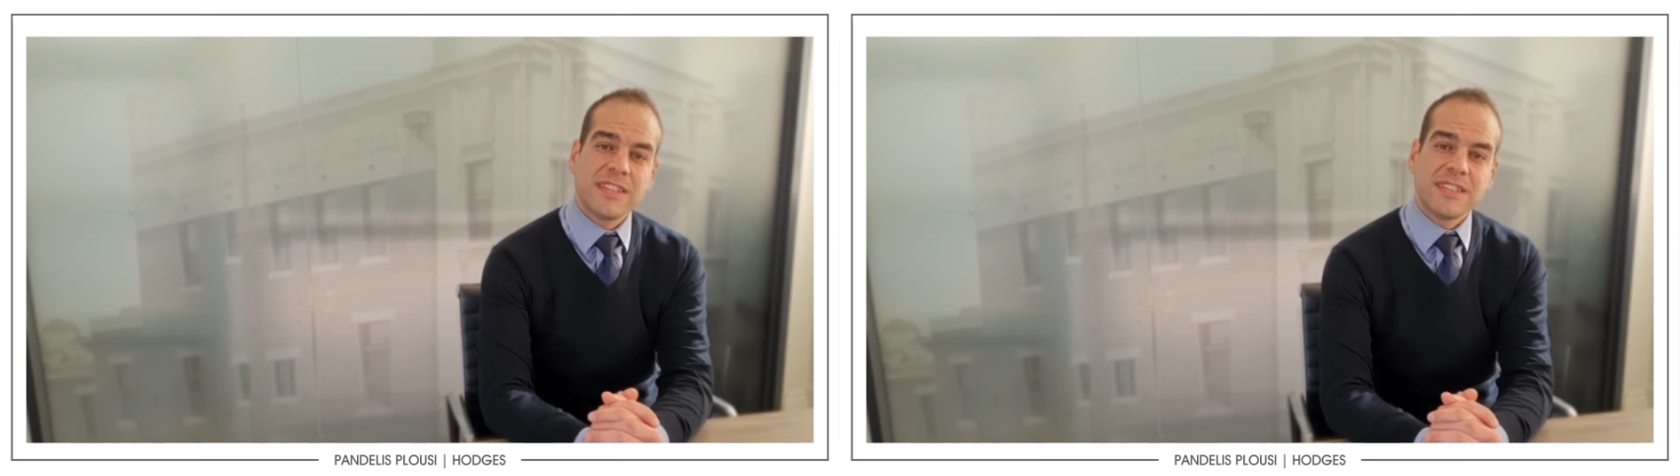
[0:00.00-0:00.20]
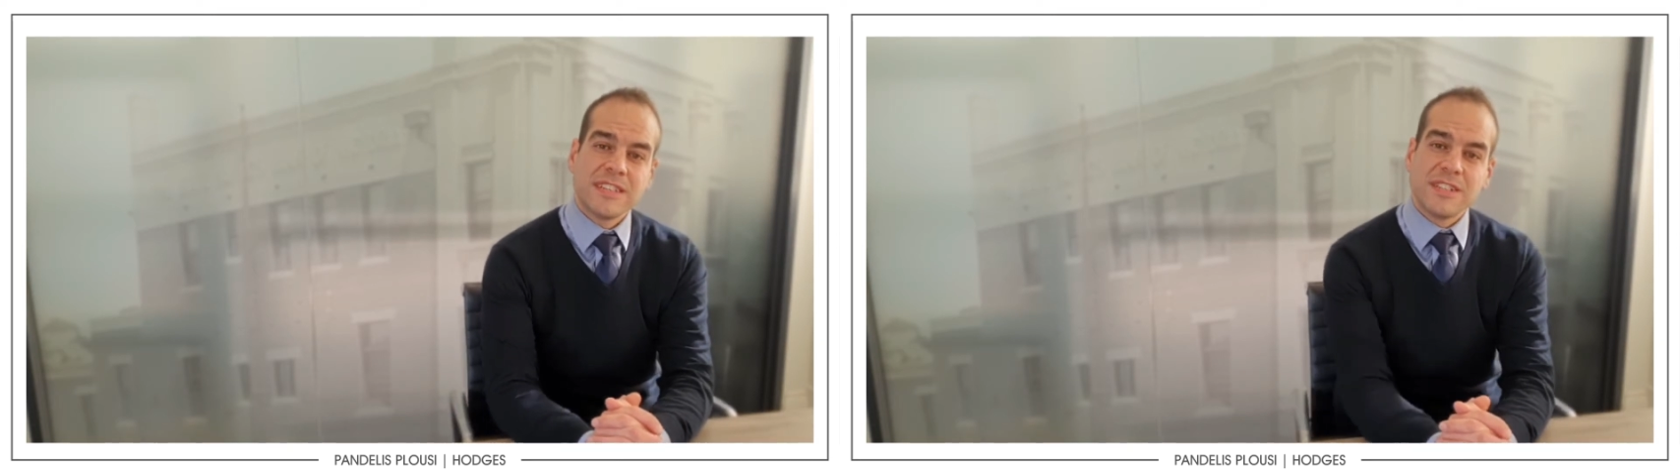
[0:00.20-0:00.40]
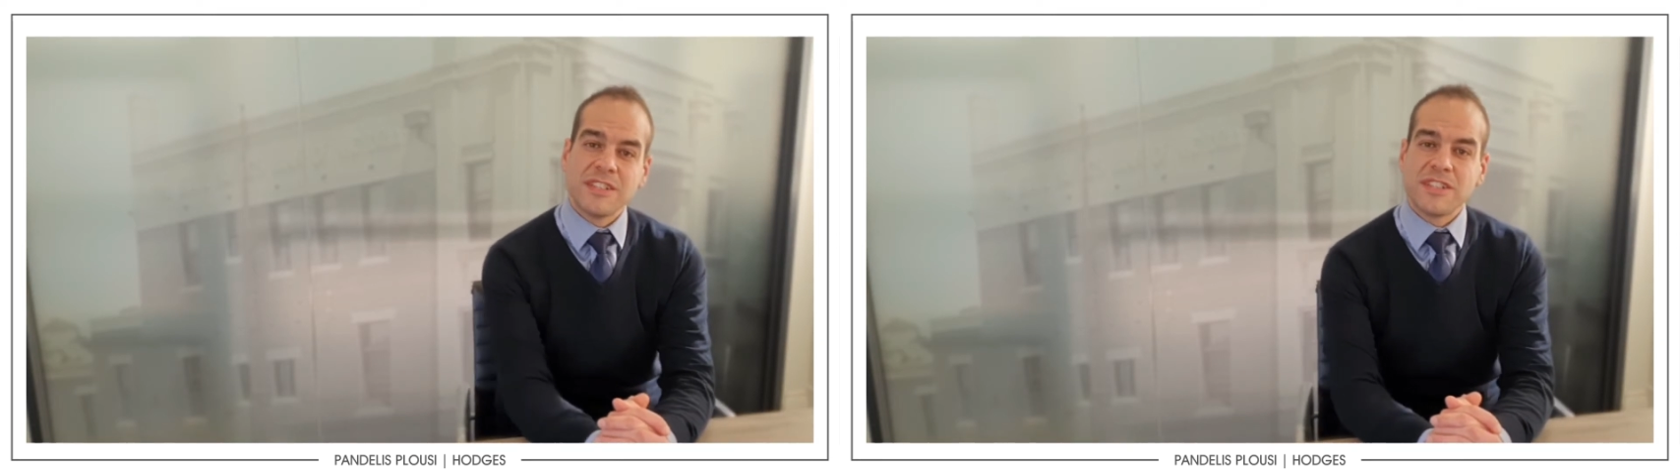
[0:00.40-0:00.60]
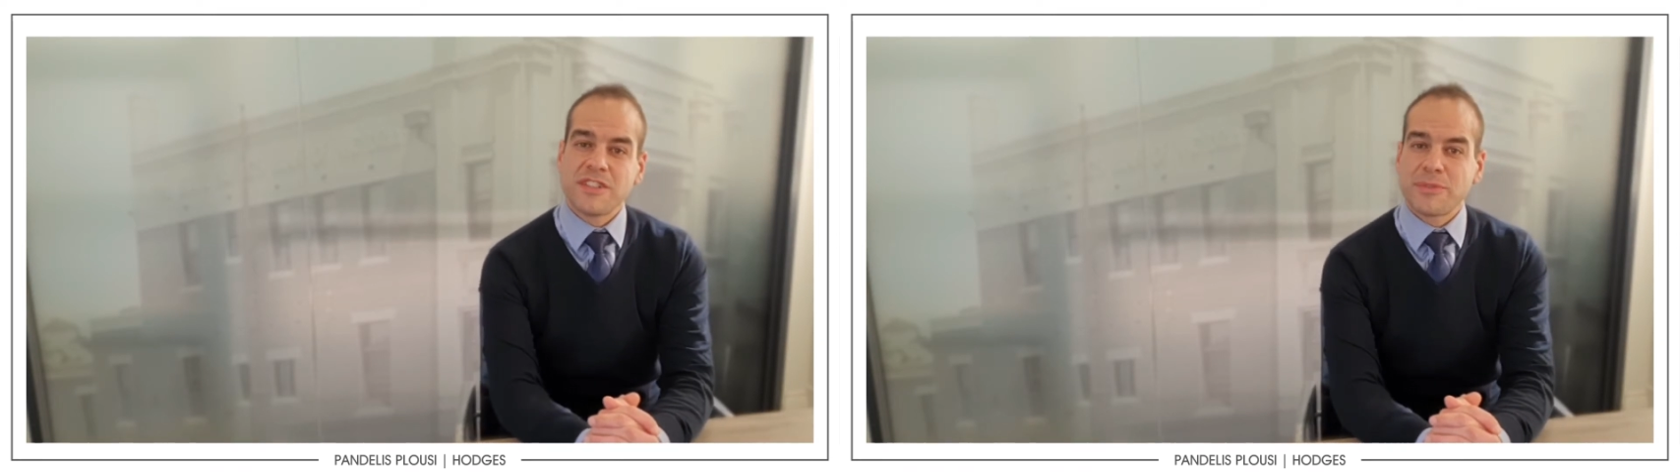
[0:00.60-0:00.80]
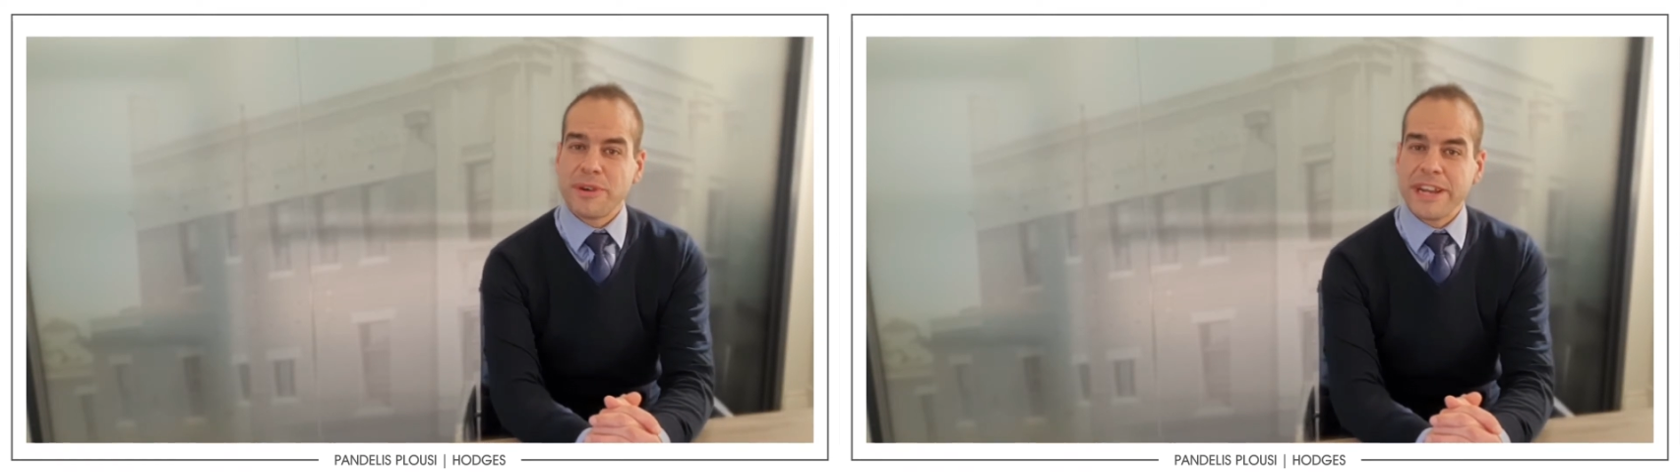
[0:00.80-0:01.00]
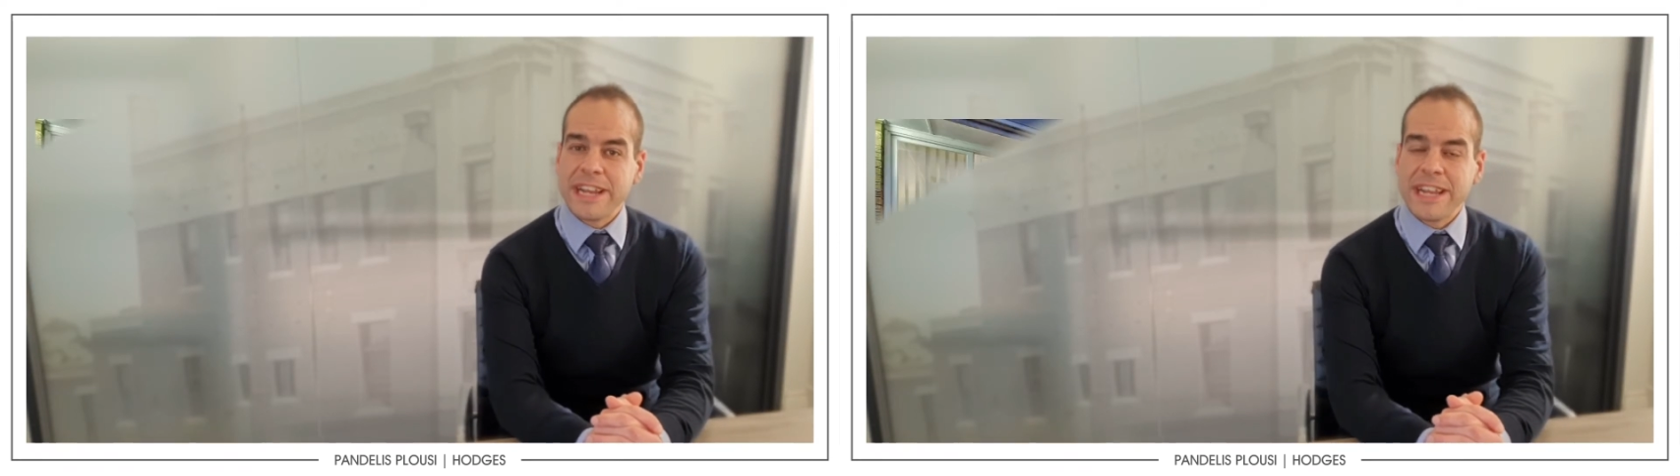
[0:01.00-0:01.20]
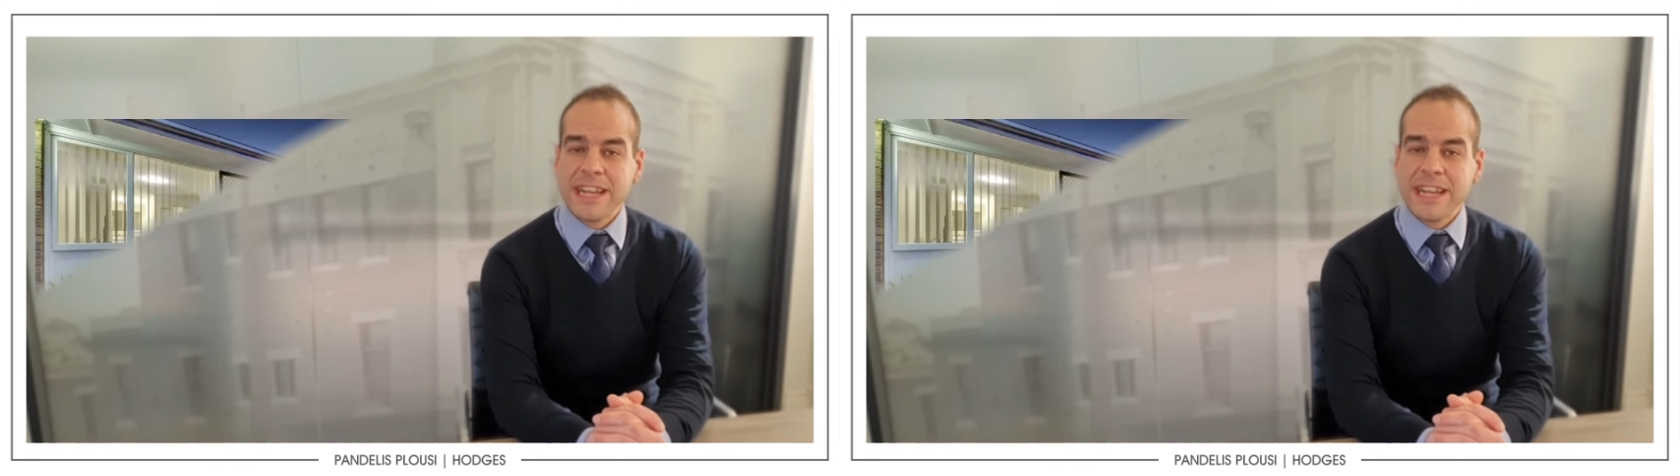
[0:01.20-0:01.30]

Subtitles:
at unit three,